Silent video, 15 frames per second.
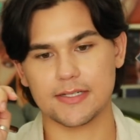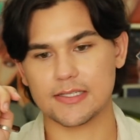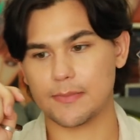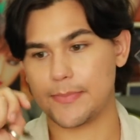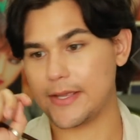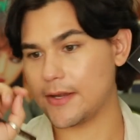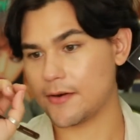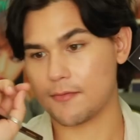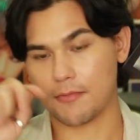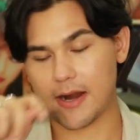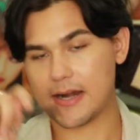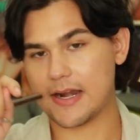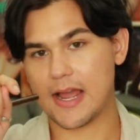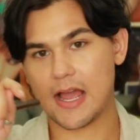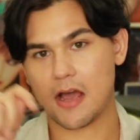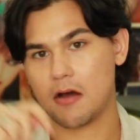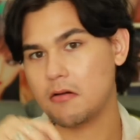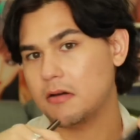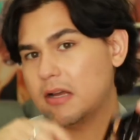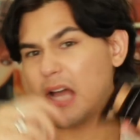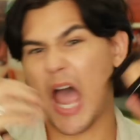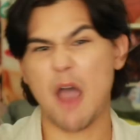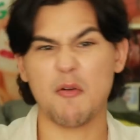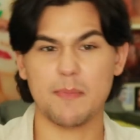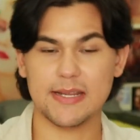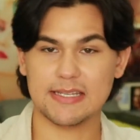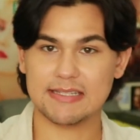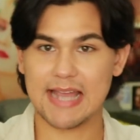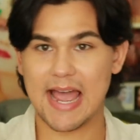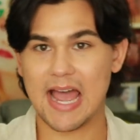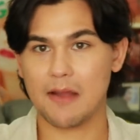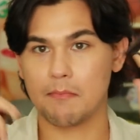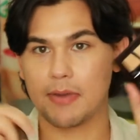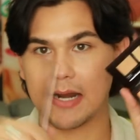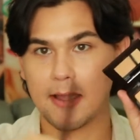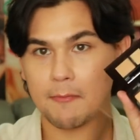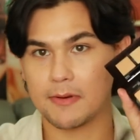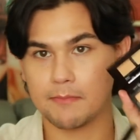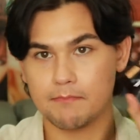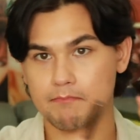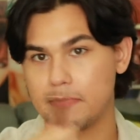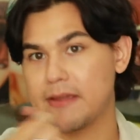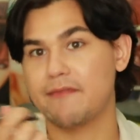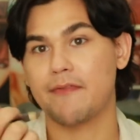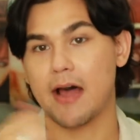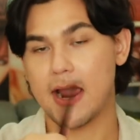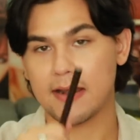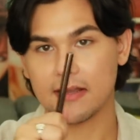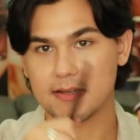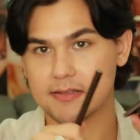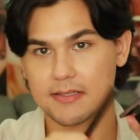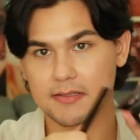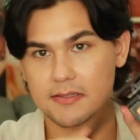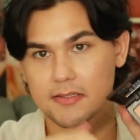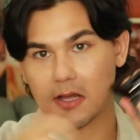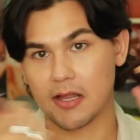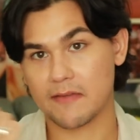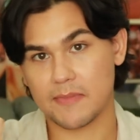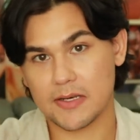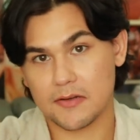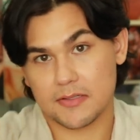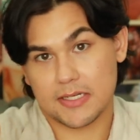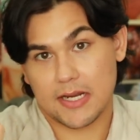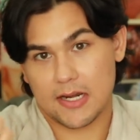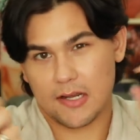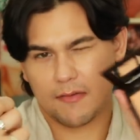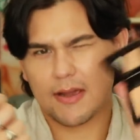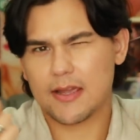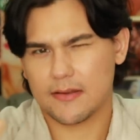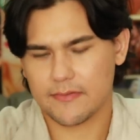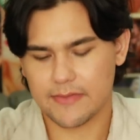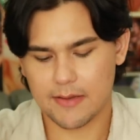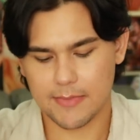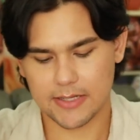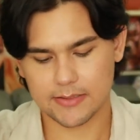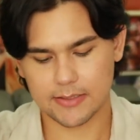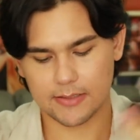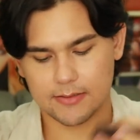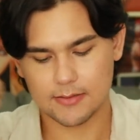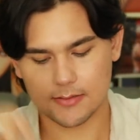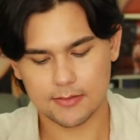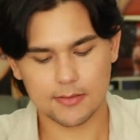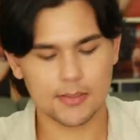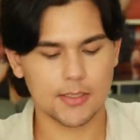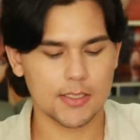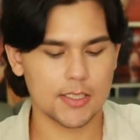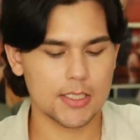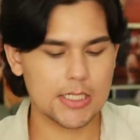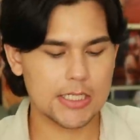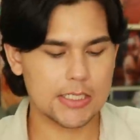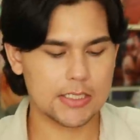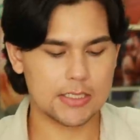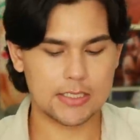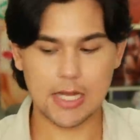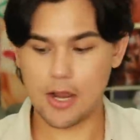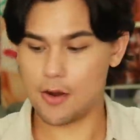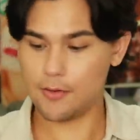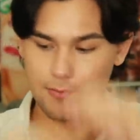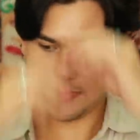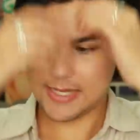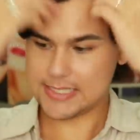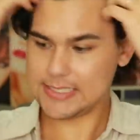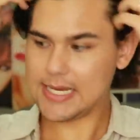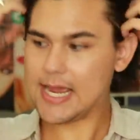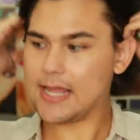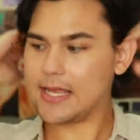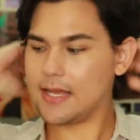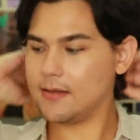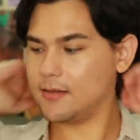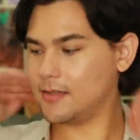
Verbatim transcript: disappeared right now, I would be sad, but I would be fine because this is all I've been using anyway, if that makes sense. So that's it.